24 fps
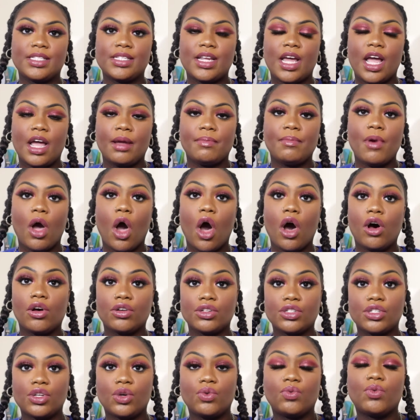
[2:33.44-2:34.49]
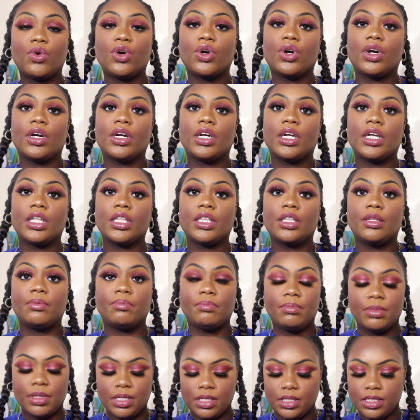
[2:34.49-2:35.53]
this time also wore the
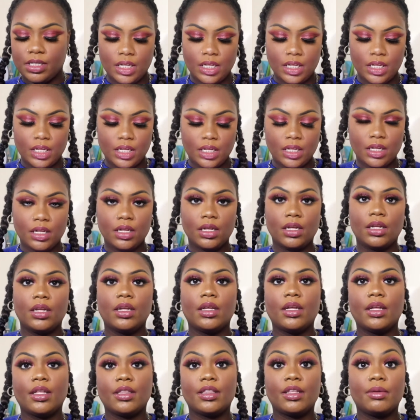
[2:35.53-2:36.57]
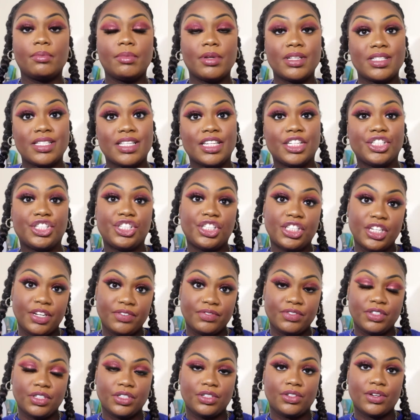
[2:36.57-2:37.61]
muslin
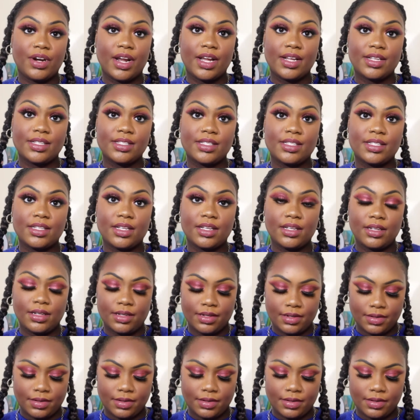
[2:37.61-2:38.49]
shift dress.